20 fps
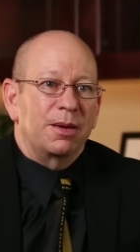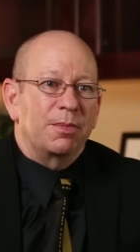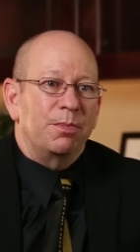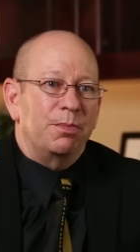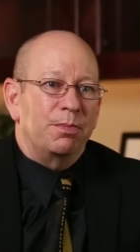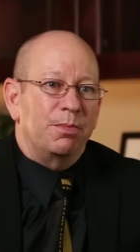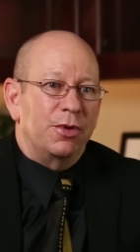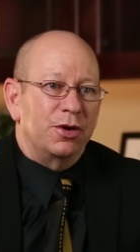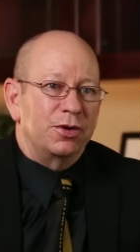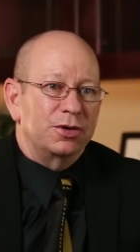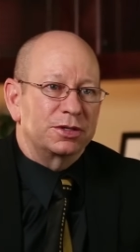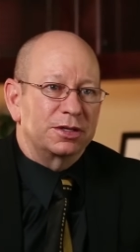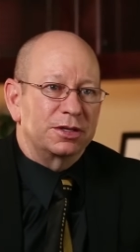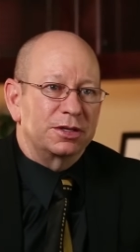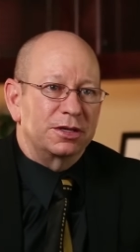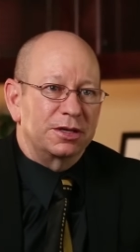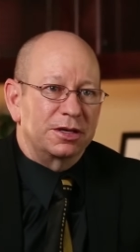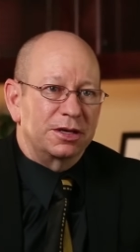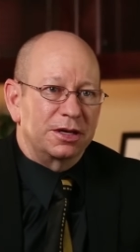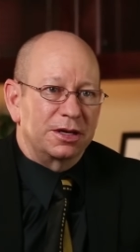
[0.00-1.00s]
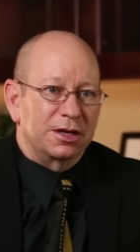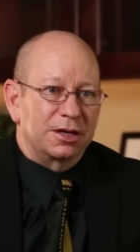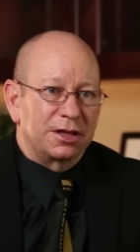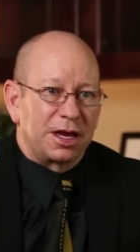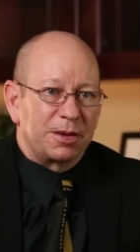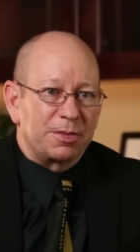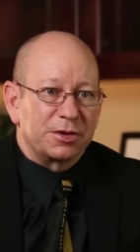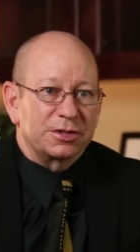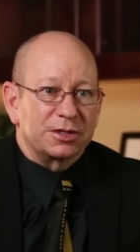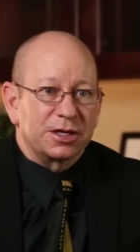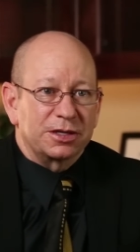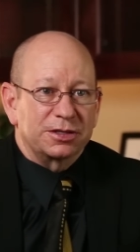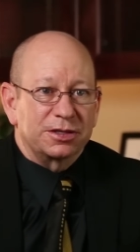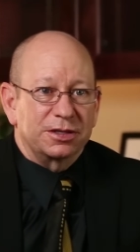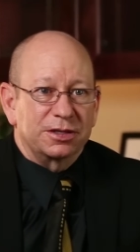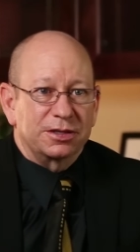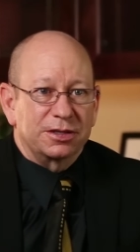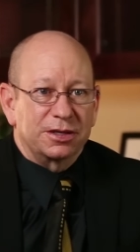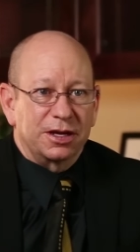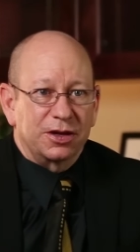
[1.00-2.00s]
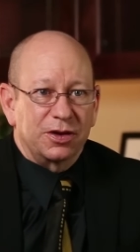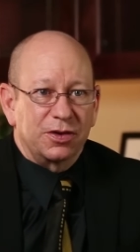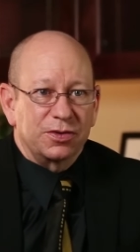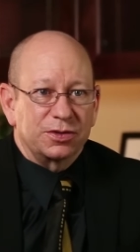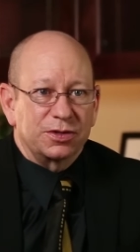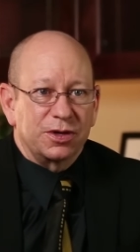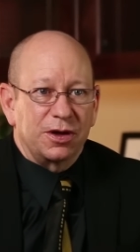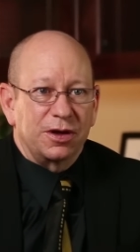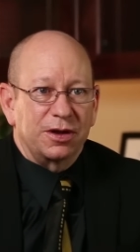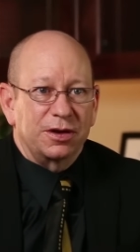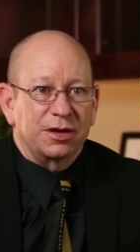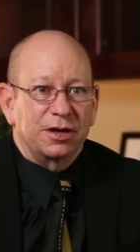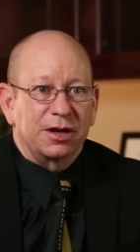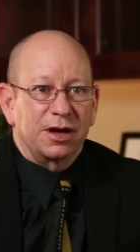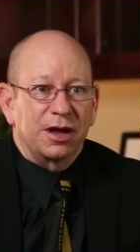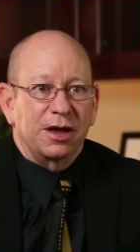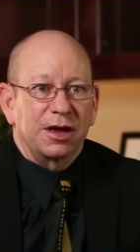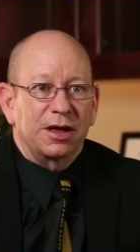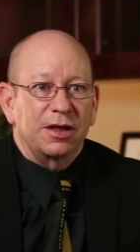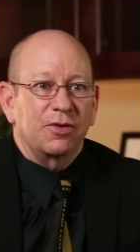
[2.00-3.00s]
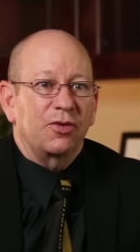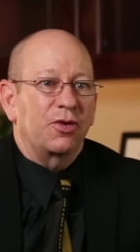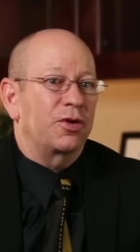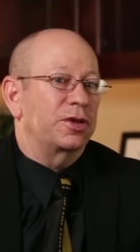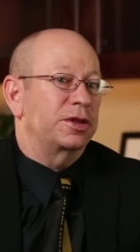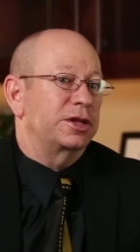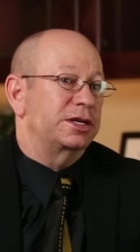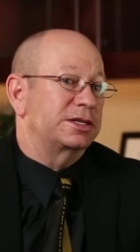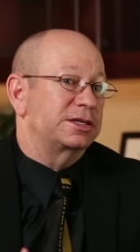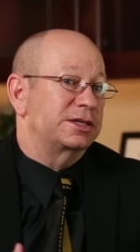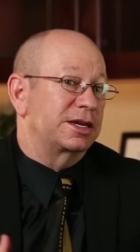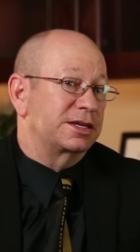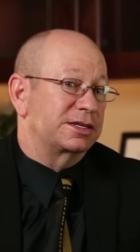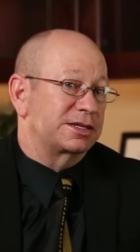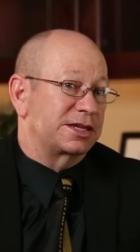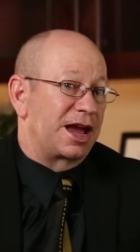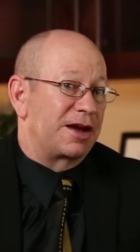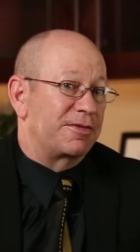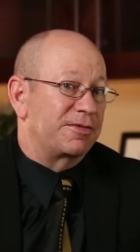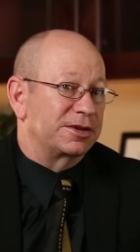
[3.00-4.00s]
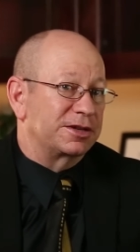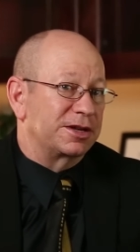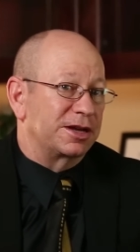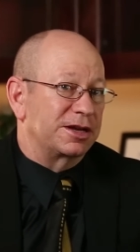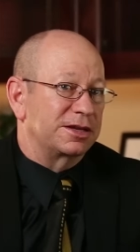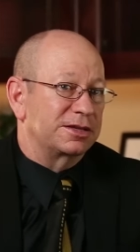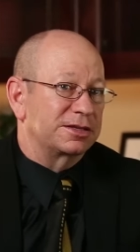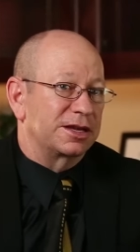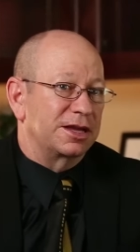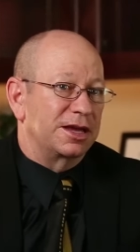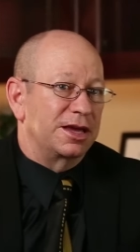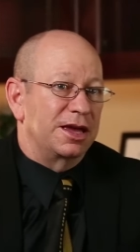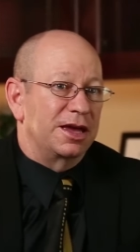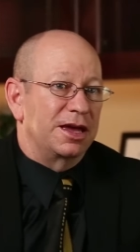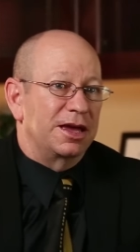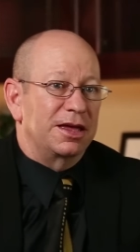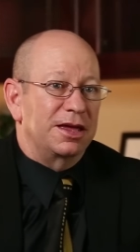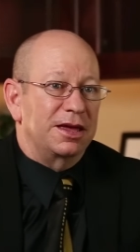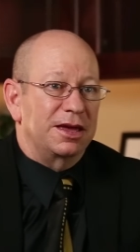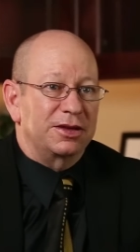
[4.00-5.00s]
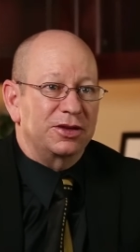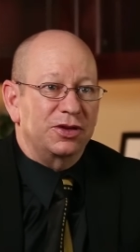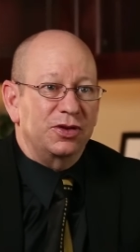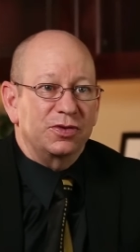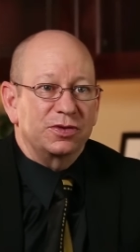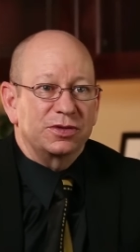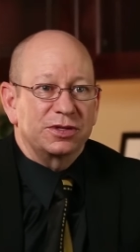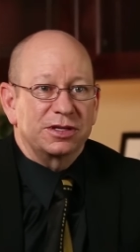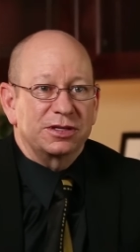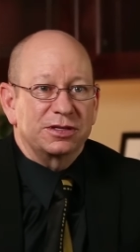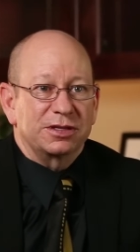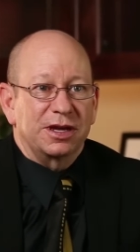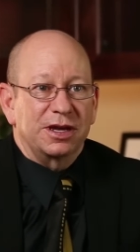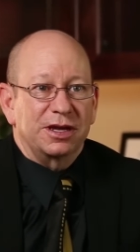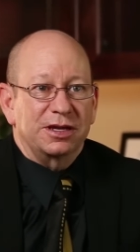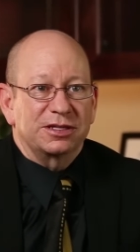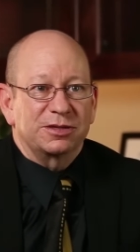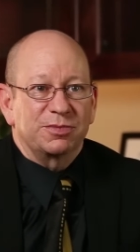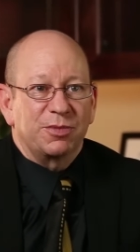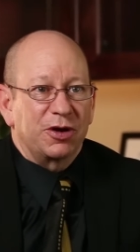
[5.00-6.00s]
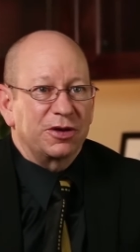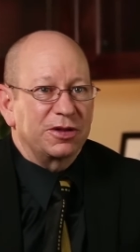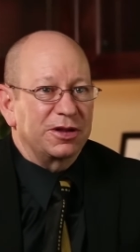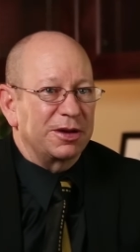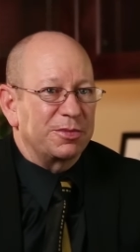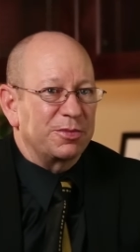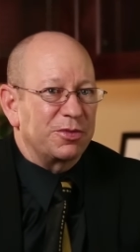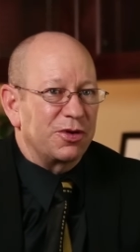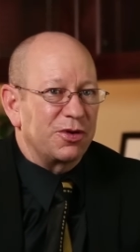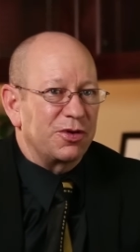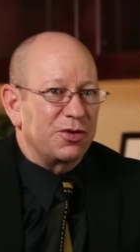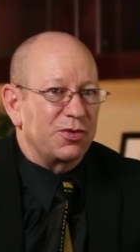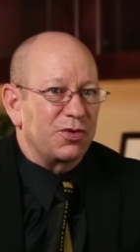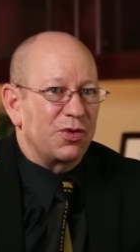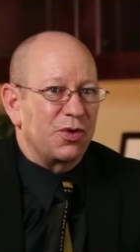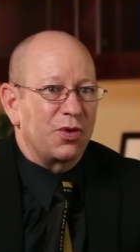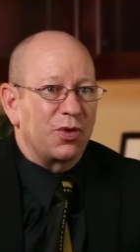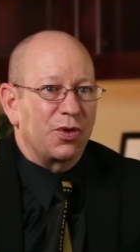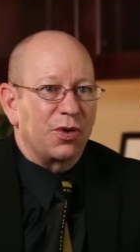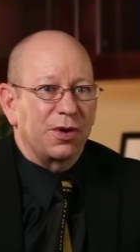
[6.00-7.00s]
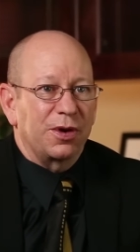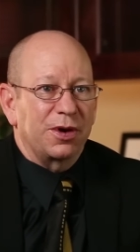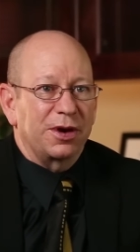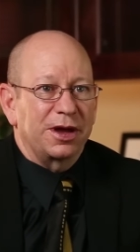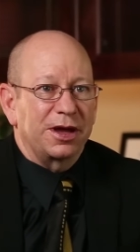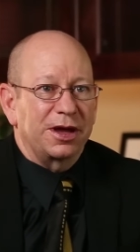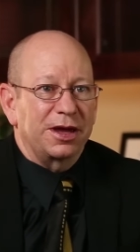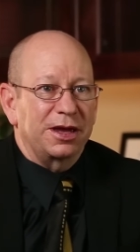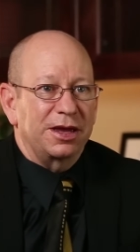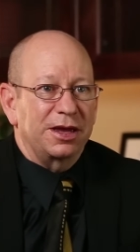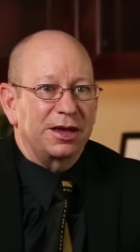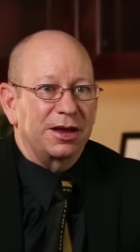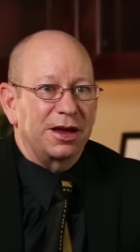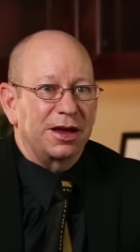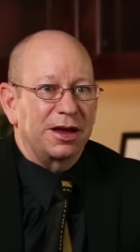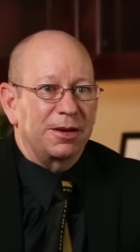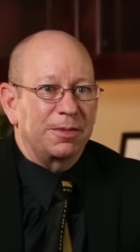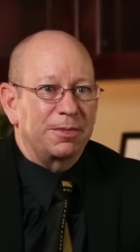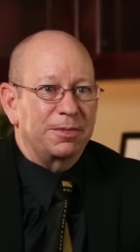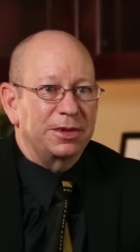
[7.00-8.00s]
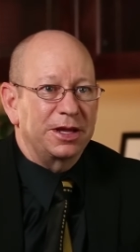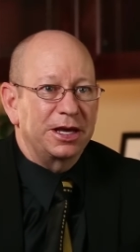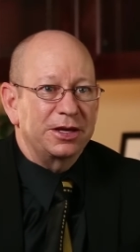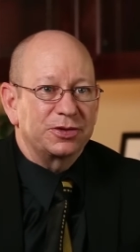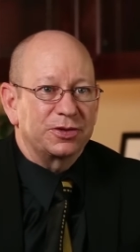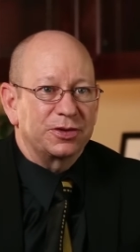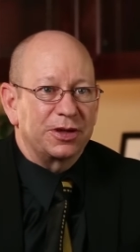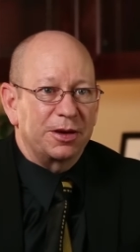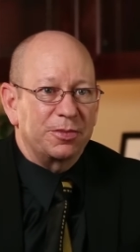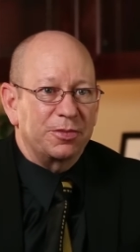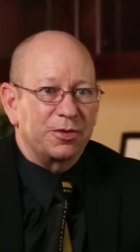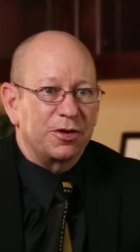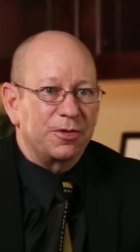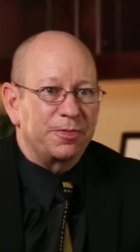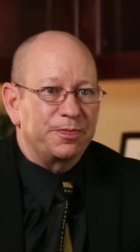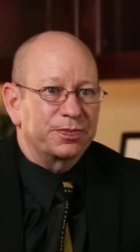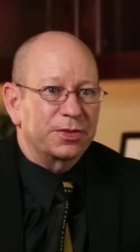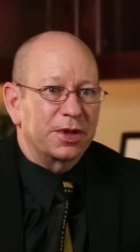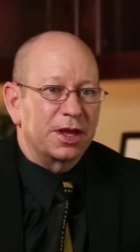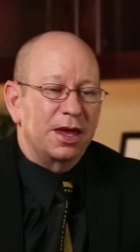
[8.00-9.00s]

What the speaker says: Most of the liposuction that goes on, or at least is advertised, uses a smart lipo or a laser lipo.